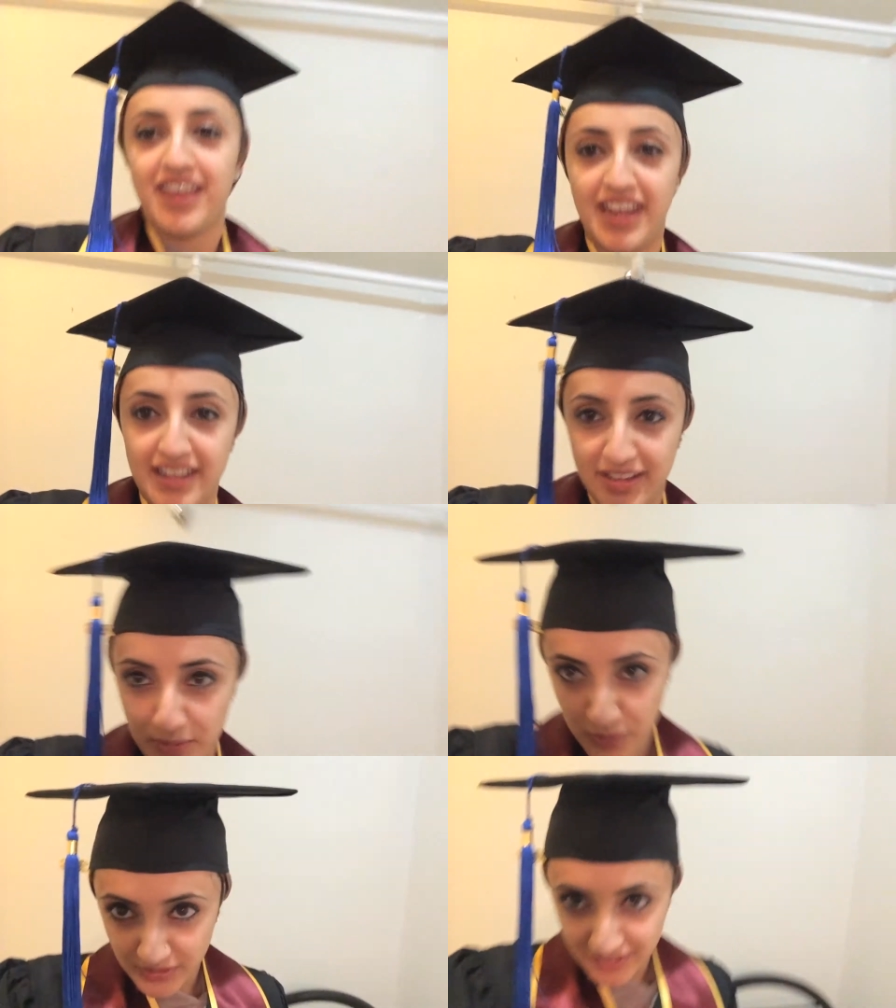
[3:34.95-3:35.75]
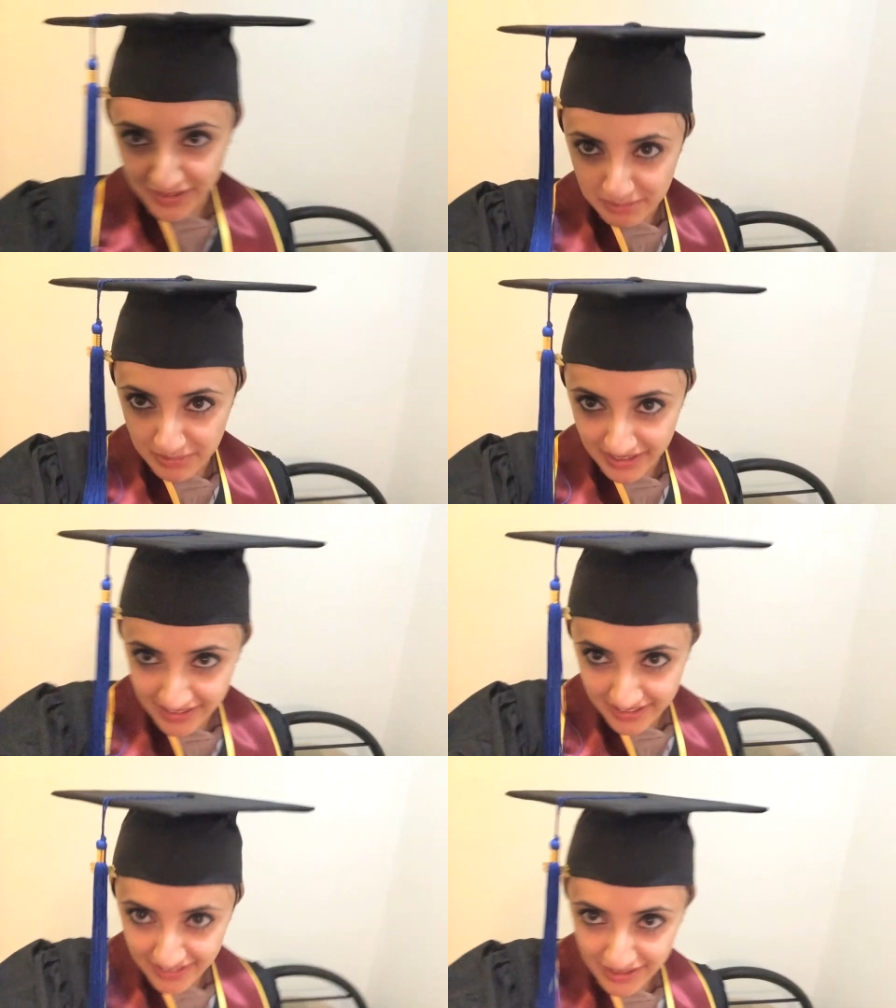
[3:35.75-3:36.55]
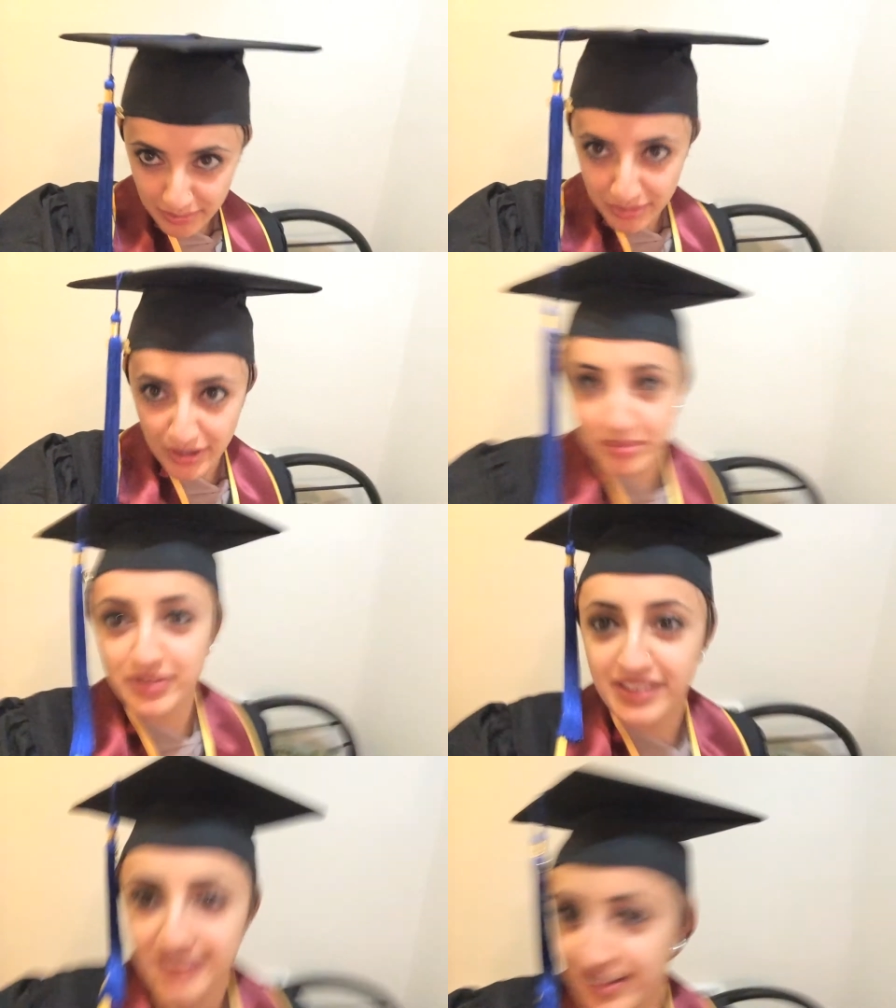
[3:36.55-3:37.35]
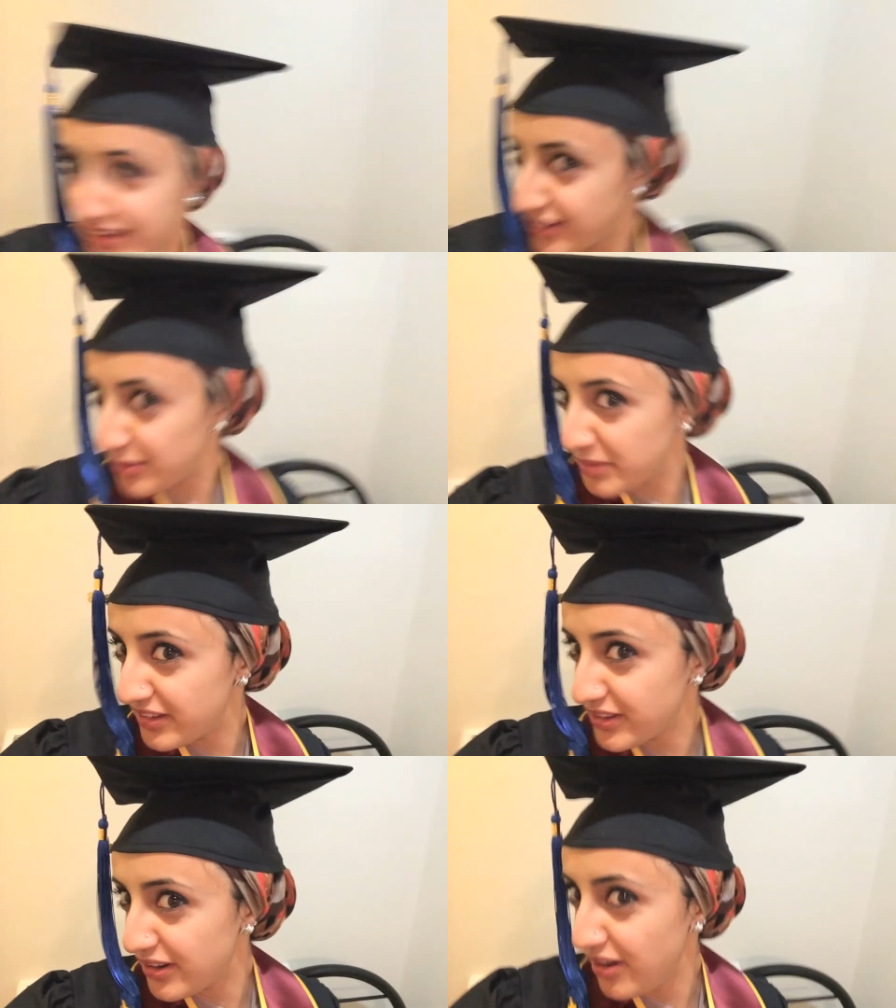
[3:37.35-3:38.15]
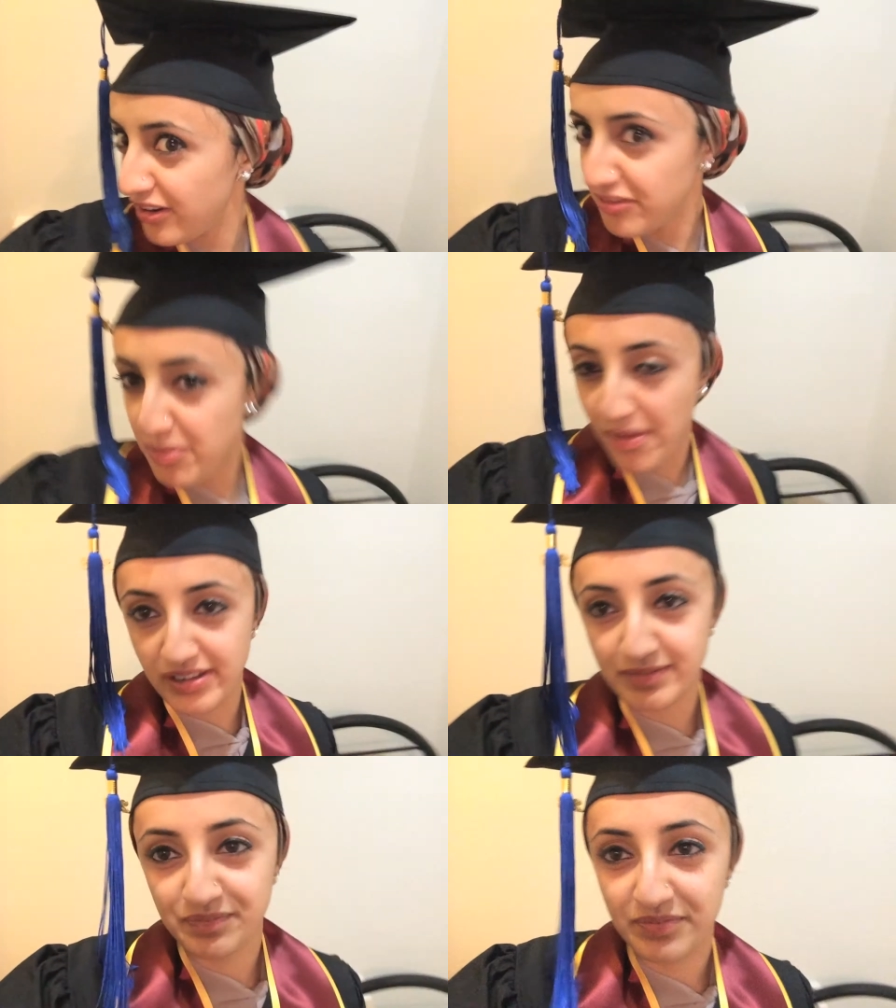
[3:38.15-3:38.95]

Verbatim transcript: And this won't sit on my head properly because of my scarf, but